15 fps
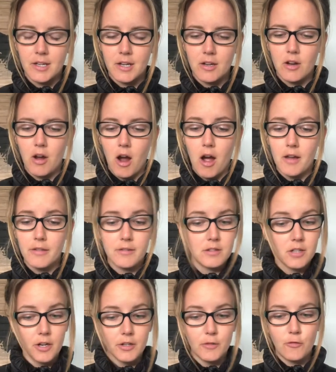Goth
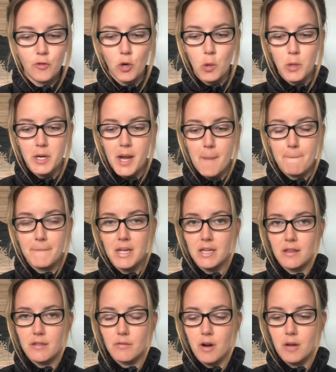darted forward and bit
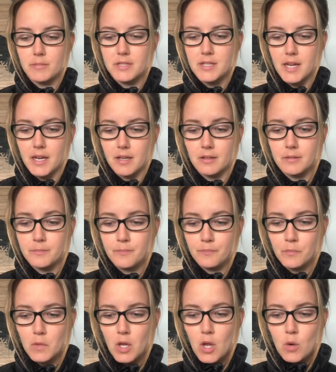Throb's tail.
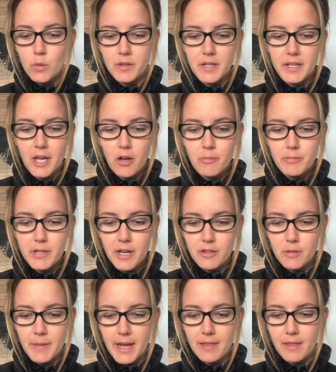With a yelp, the other
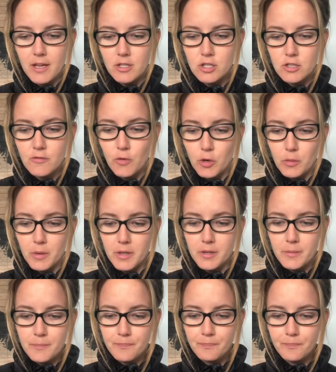bat lunged forward.
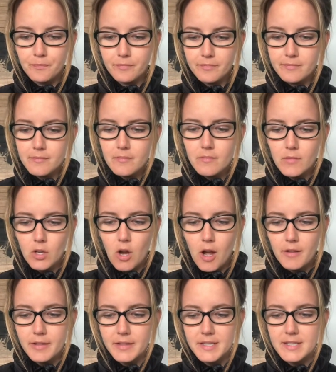
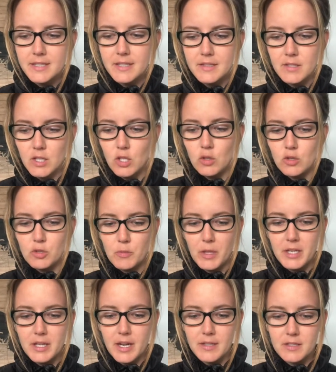Goth listened as the huge blade
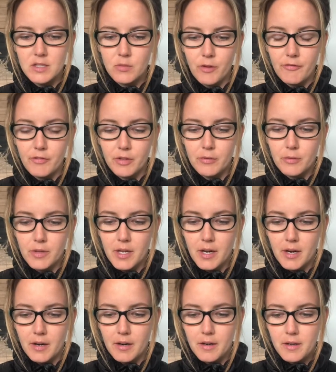cut swiftly through the
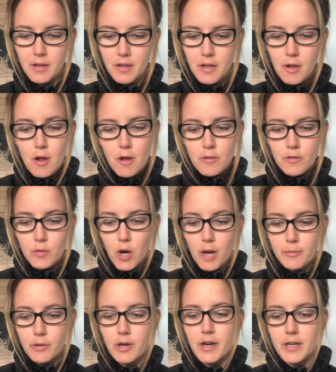air.
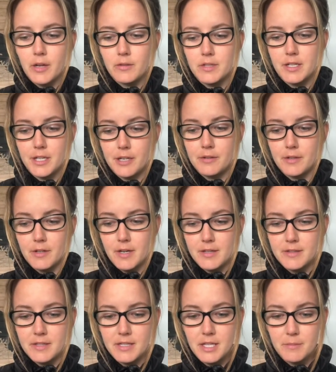Throb cried out in terror as
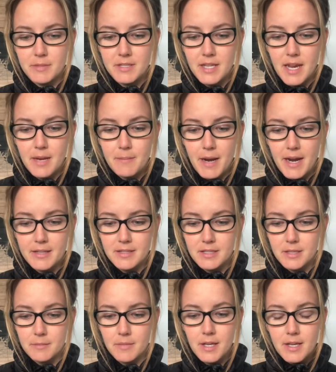the tip sang past
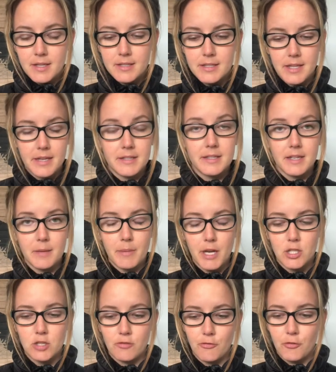him, slicing a
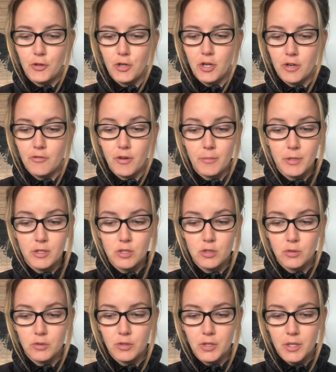patch of fur from his
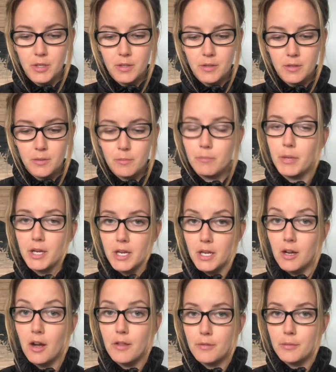shoulder. But he
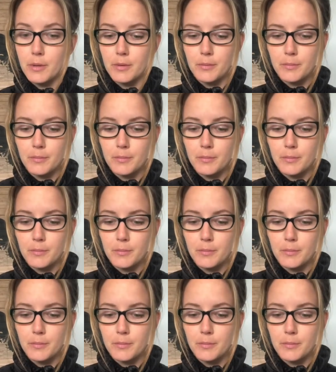got through.